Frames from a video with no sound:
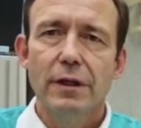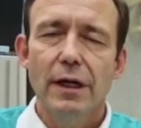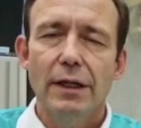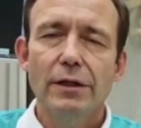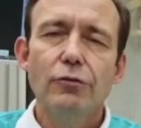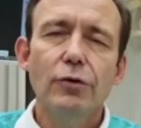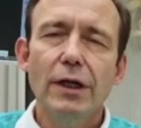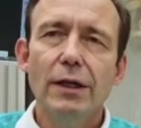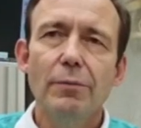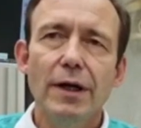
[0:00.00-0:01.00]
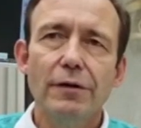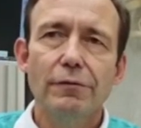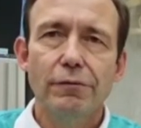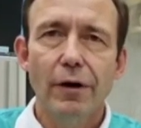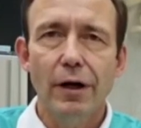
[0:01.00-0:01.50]
and it really makes
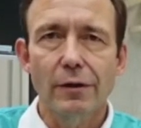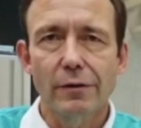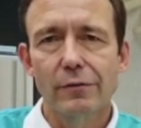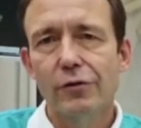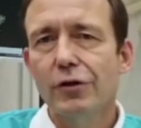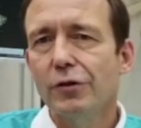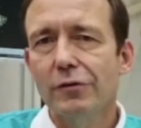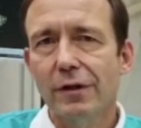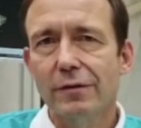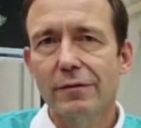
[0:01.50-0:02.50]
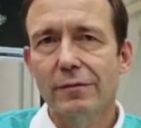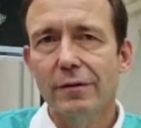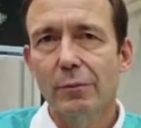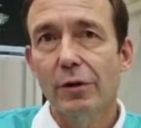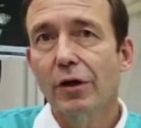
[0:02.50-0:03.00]
fun to use it
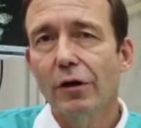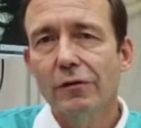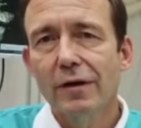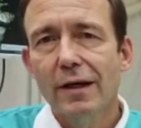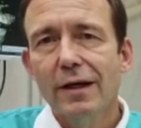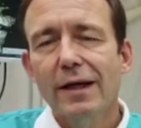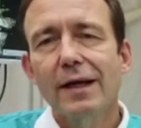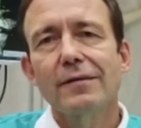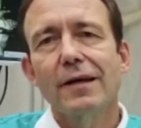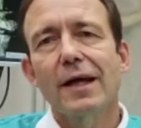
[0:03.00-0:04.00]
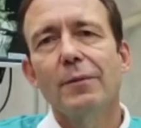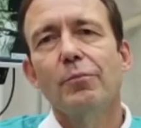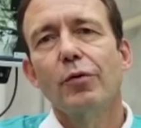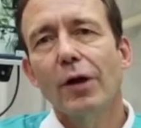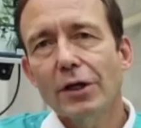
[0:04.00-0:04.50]
because it's a
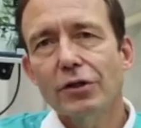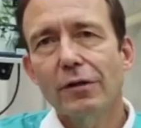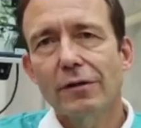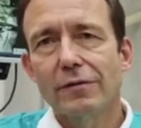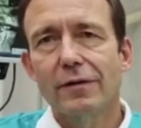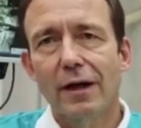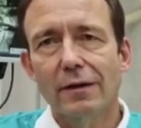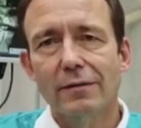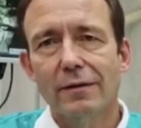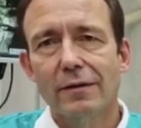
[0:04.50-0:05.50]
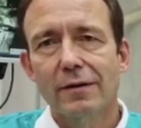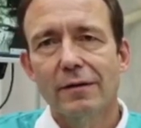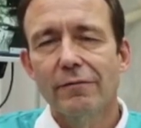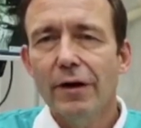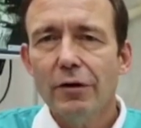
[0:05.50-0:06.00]
pressureless cut,
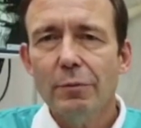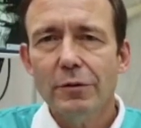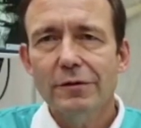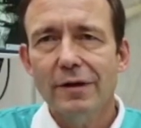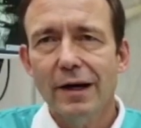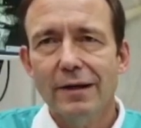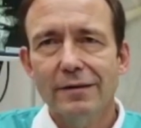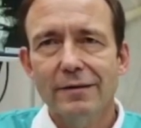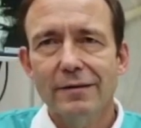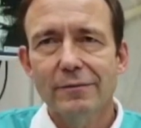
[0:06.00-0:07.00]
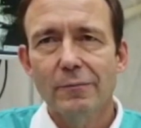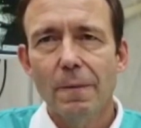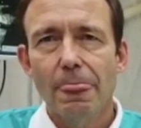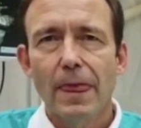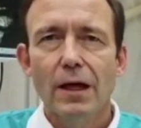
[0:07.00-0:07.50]
very precise
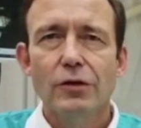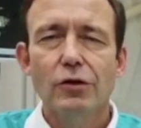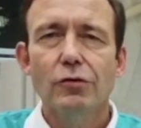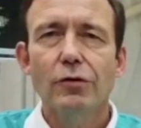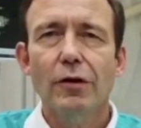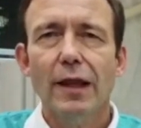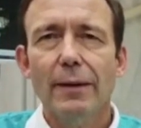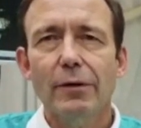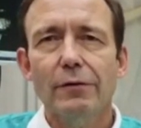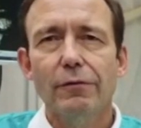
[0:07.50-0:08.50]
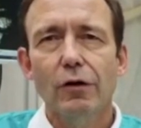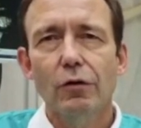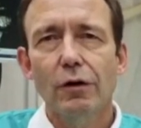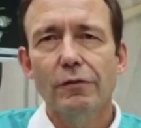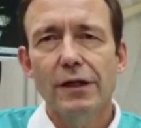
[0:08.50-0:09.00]
due to the laminar flow
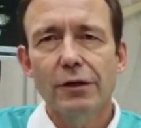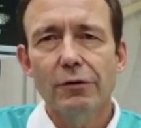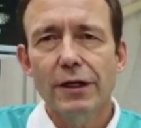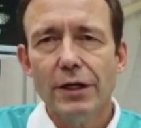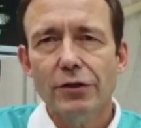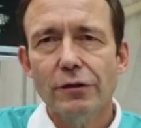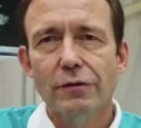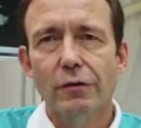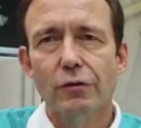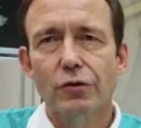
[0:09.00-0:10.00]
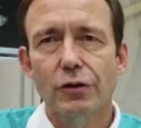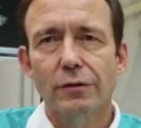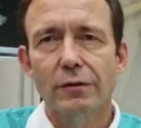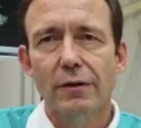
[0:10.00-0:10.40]
of the irrigation solution